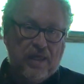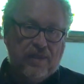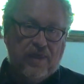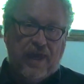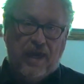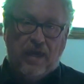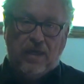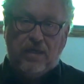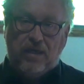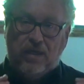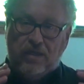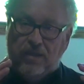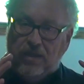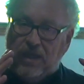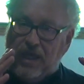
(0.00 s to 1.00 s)

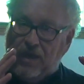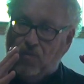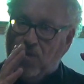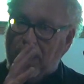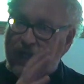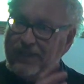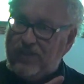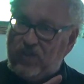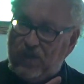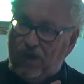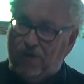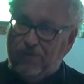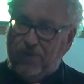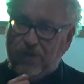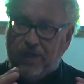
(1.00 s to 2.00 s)
He wanted
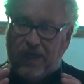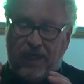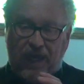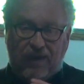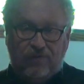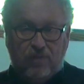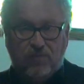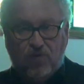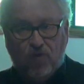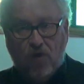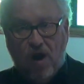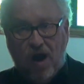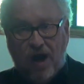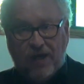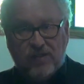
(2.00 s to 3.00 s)
silver, they gave him
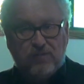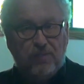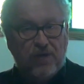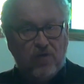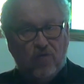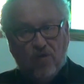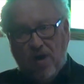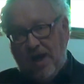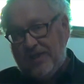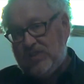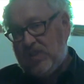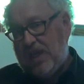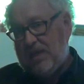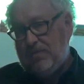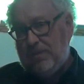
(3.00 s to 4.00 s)
dross, but dross
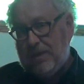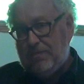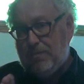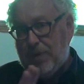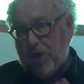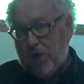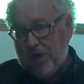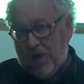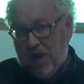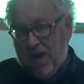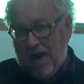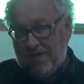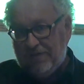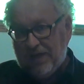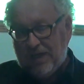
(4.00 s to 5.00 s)
can be burned
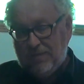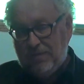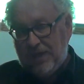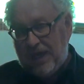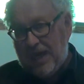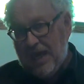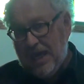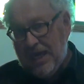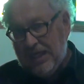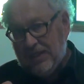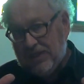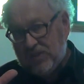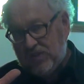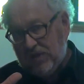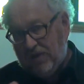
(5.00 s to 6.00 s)
off. It can be
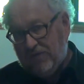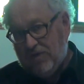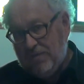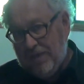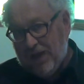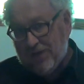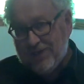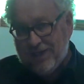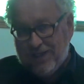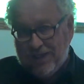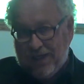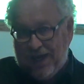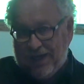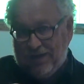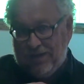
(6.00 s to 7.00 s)
the silver melted
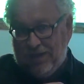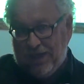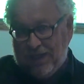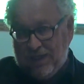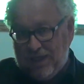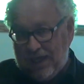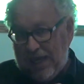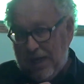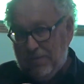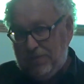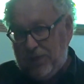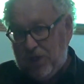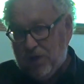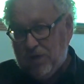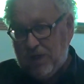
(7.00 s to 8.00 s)
and the
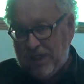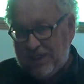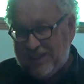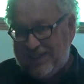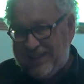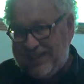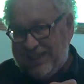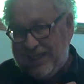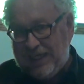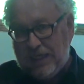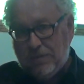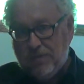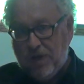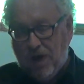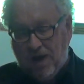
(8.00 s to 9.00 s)
impurity
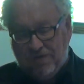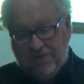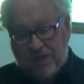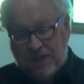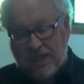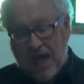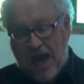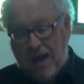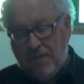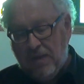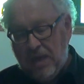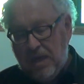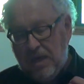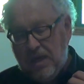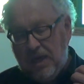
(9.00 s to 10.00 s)
skimmed off the
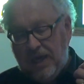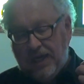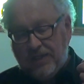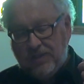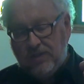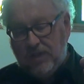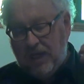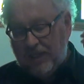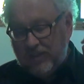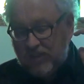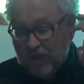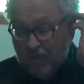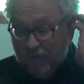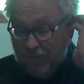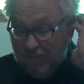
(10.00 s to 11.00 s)
top. And
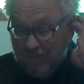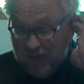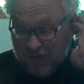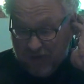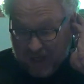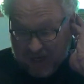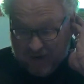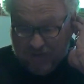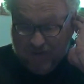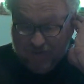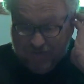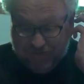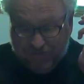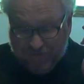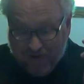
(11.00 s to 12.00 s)
so you need
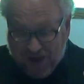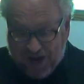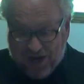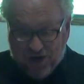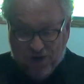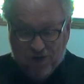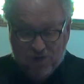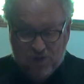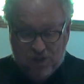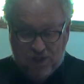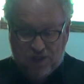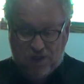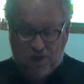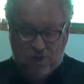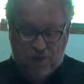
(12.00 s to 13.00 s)
fire to
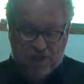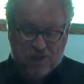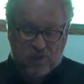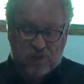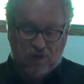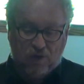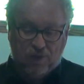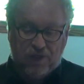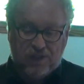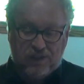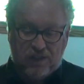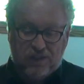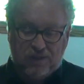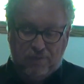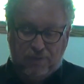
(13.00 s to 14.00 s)
do this. So this
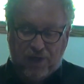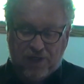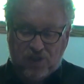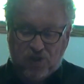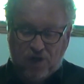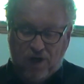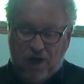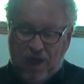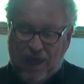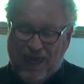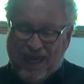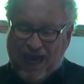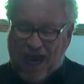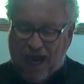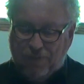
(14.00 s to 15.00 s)
is a picture,
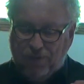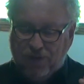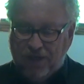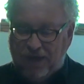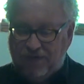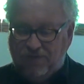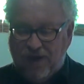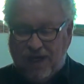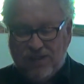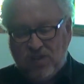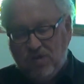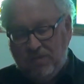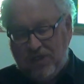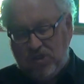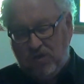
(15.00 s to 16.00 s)
I believe, not
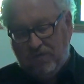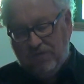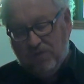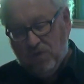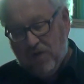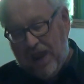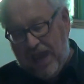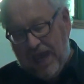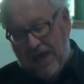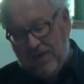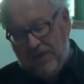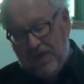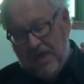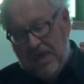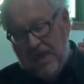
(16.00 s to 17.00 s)
so much of
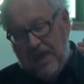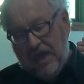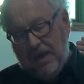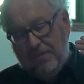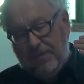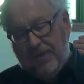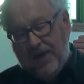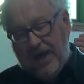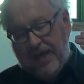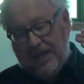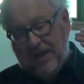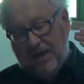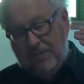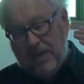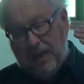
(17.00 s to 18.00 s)
wrath, but
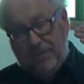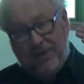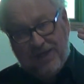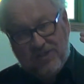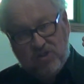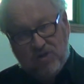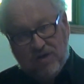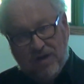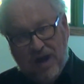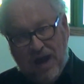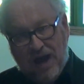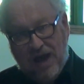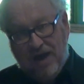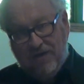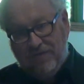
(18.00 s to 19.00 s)
a picture
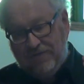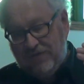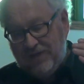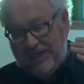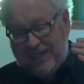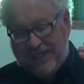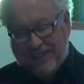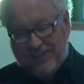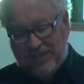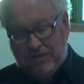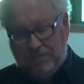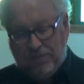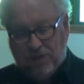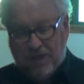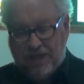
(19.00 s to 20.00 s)
of
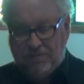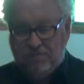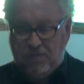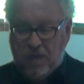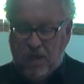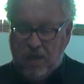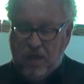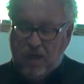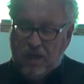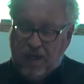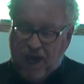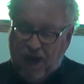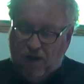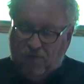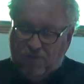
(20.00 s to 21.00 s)
discipline.
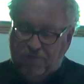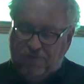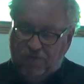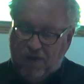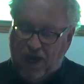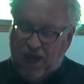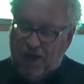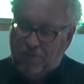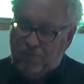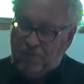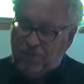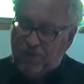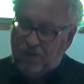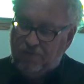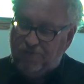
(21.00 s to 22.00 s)
Now,
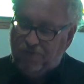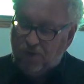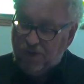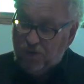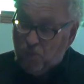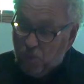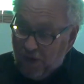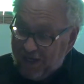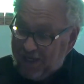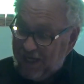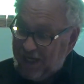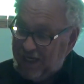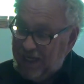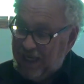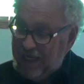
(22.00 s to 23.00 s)
for the
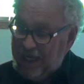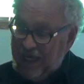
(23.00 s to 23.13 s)
wicked,